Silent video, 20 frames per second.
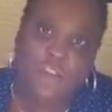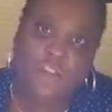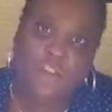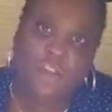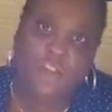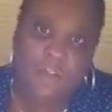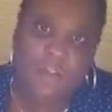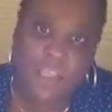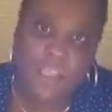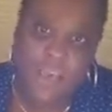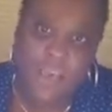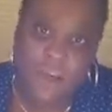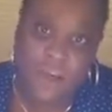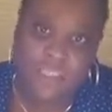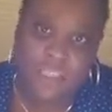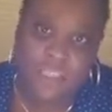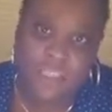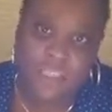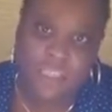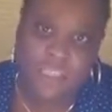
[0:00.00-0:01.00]

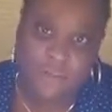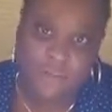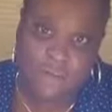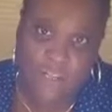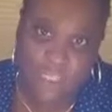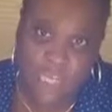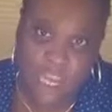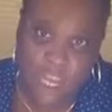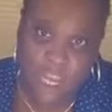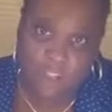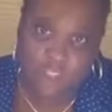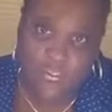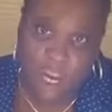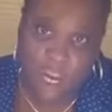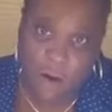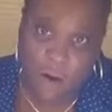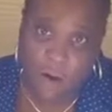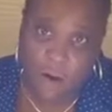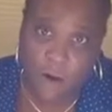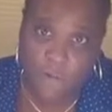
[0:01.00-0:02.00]
2017,
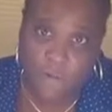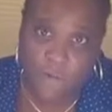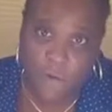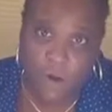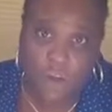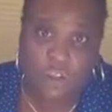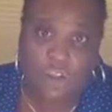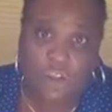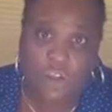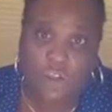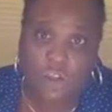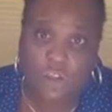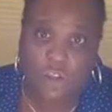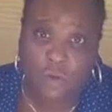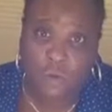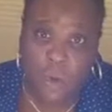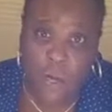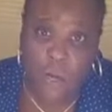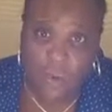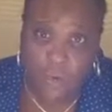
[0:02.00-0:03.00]
January 1st,
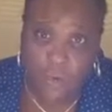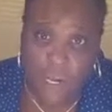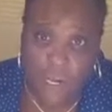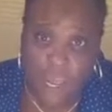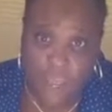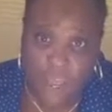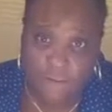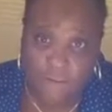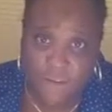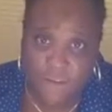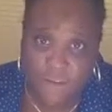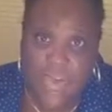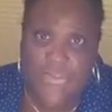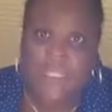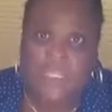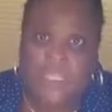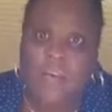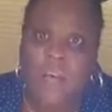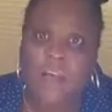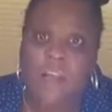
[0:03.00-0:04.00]
21-day
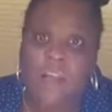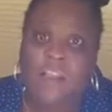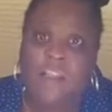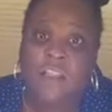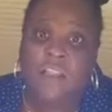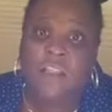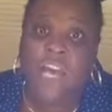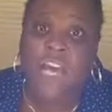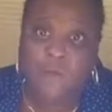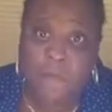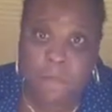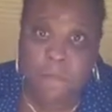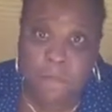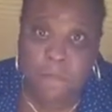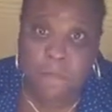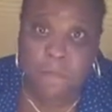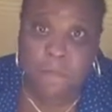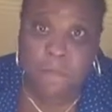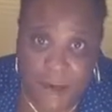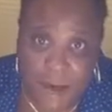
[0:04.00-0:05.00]
fast that you
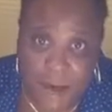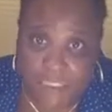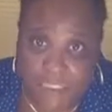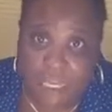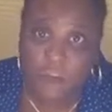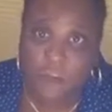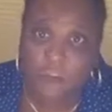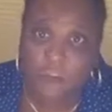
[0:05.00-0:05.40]
must